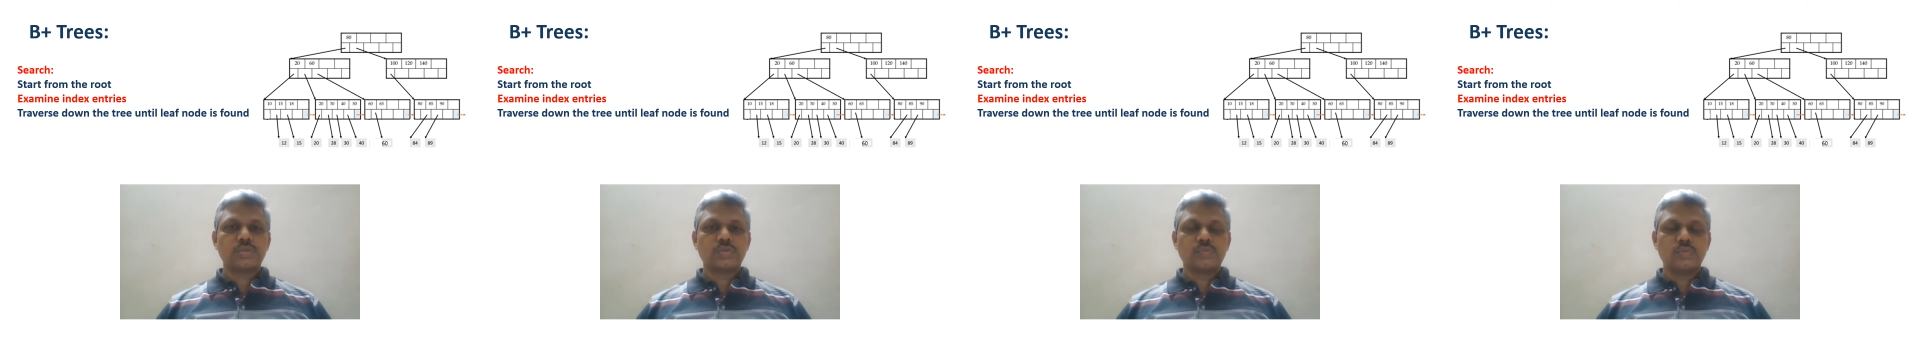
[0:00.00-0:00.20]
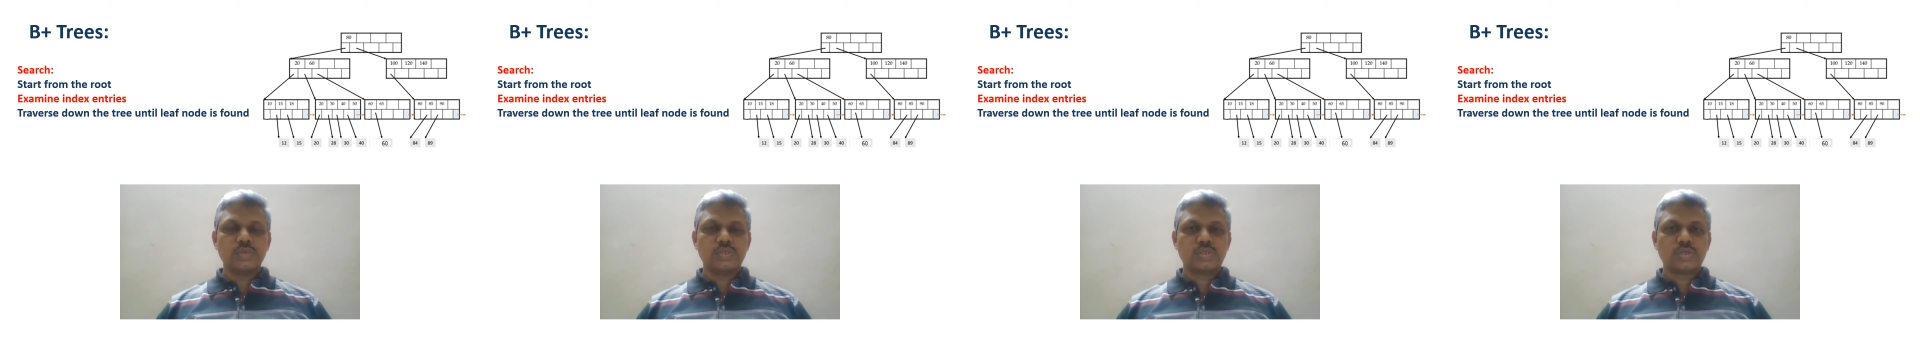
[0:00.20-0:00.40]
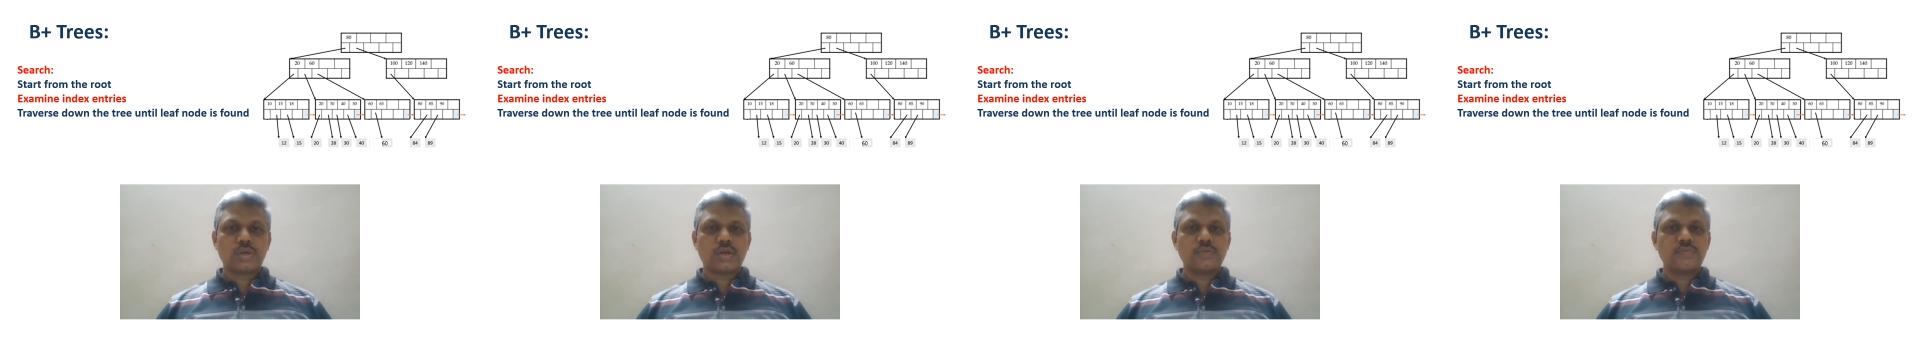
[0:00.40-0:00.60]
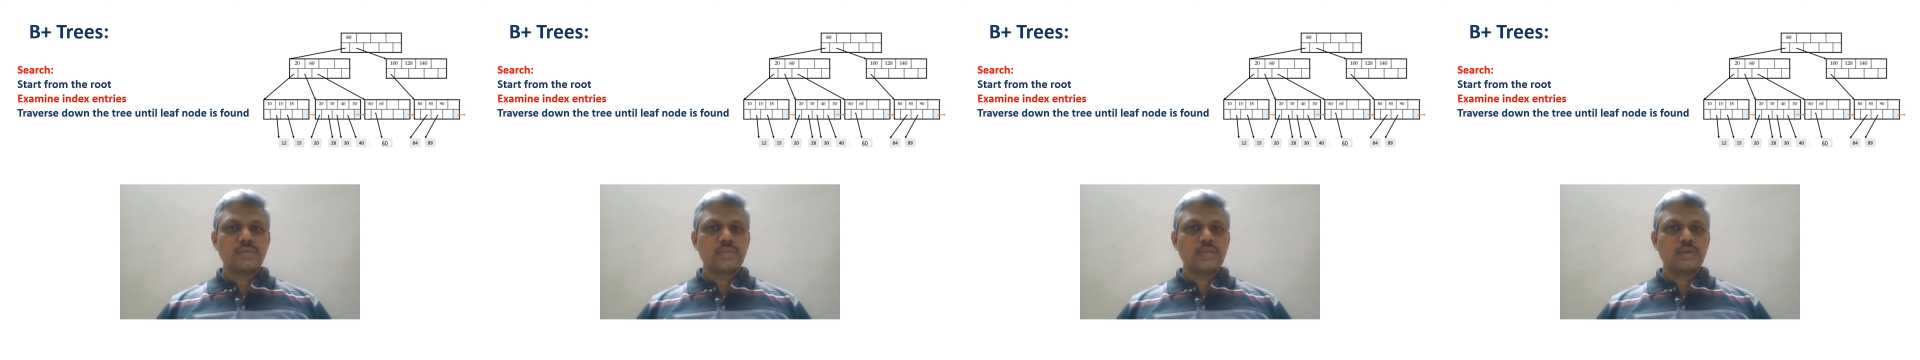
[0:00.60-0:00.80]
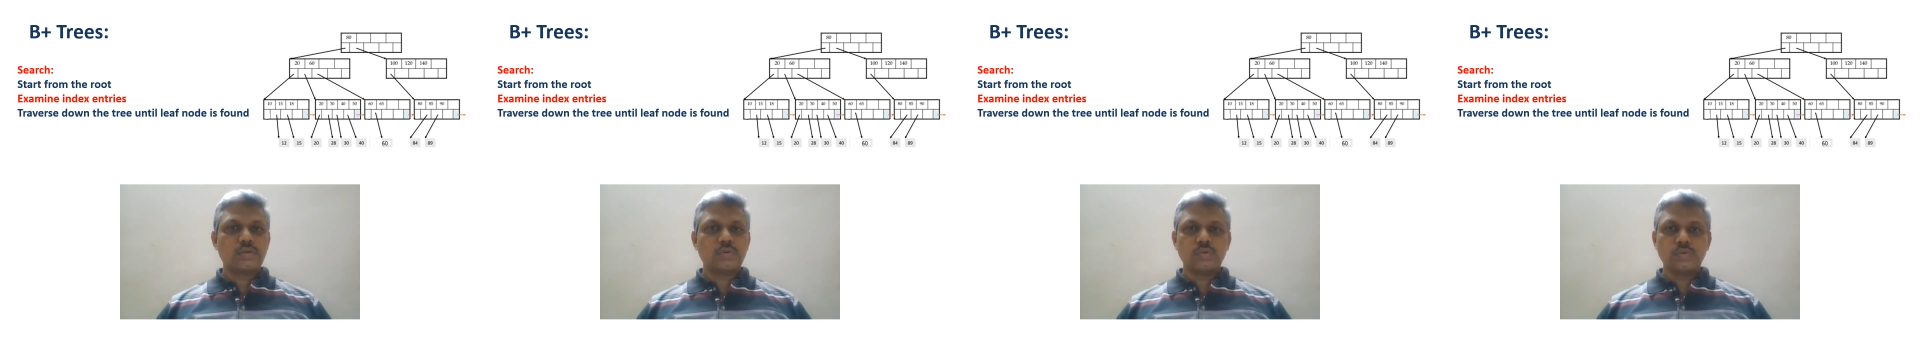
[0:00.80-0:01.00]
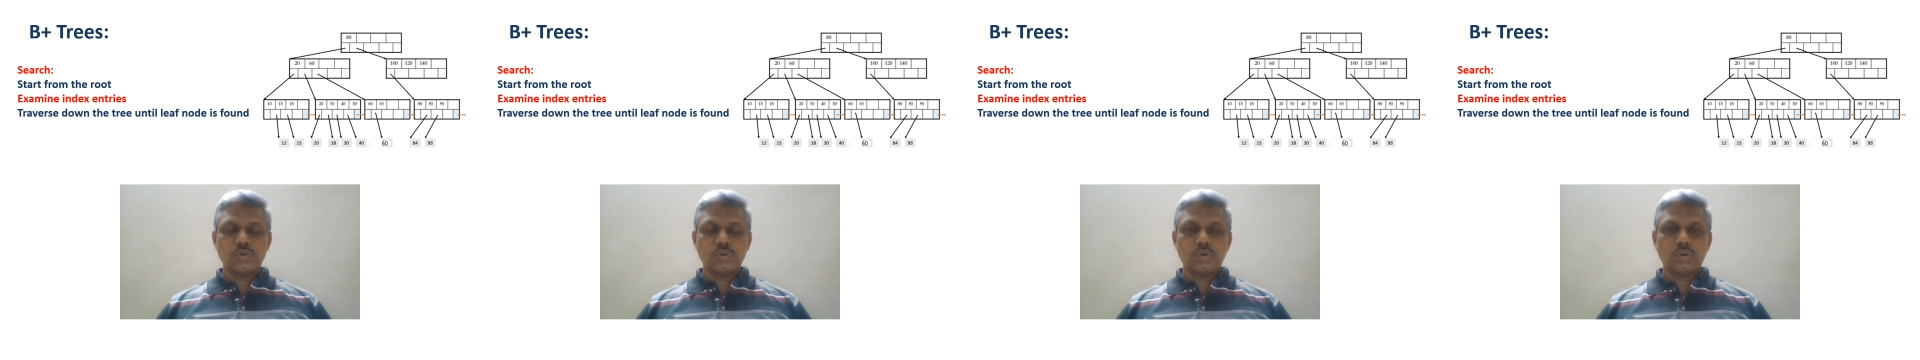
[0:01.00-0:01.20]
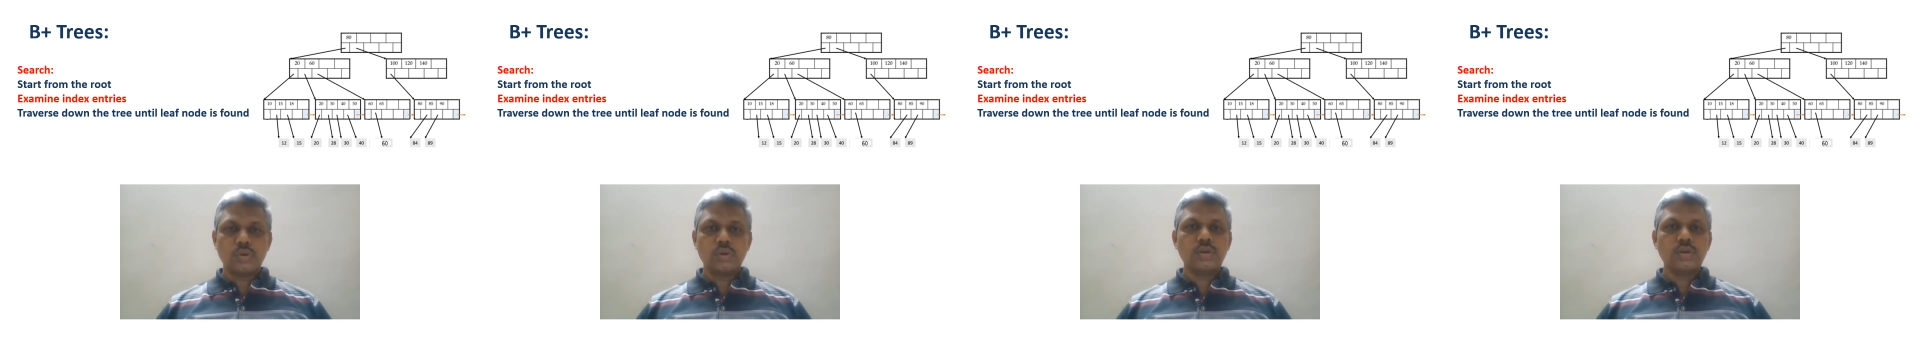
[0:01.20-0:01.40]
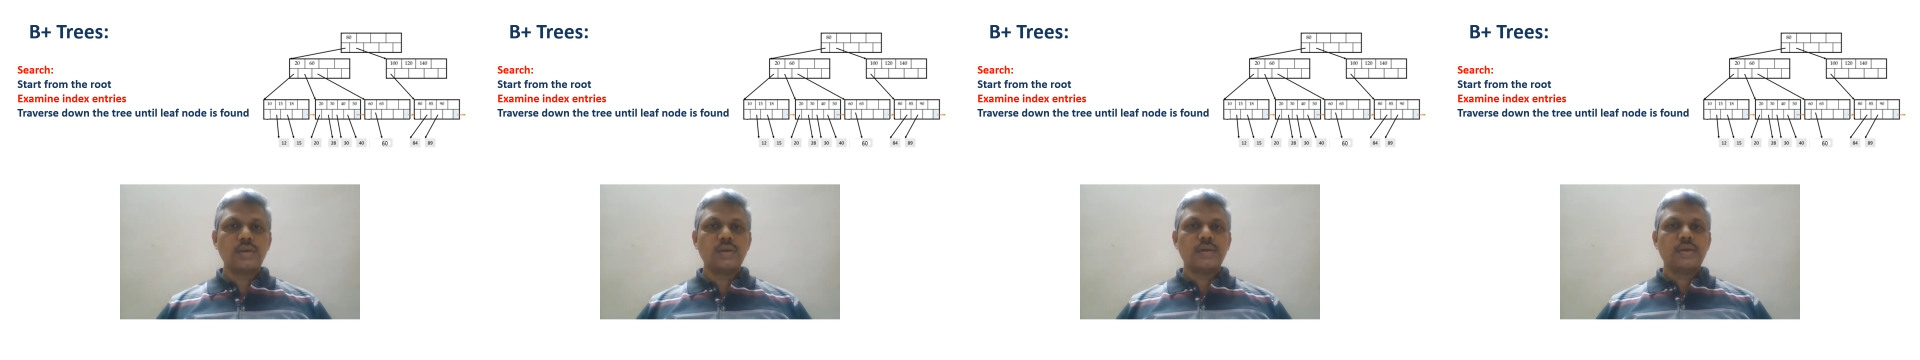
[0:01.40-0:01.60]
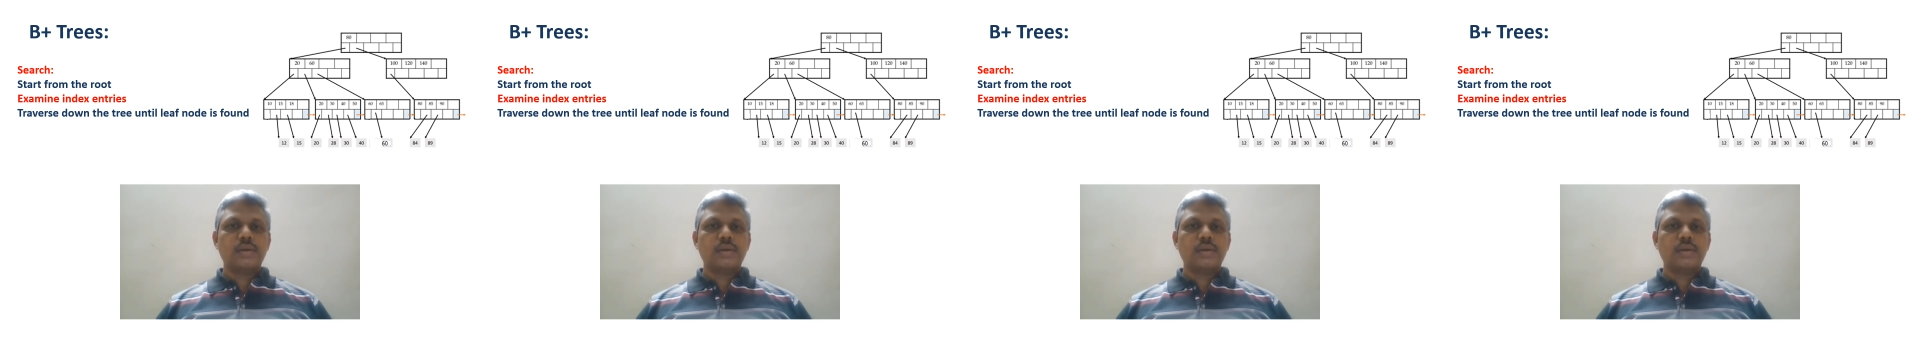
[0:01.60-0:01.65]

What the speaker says: we start with the root node,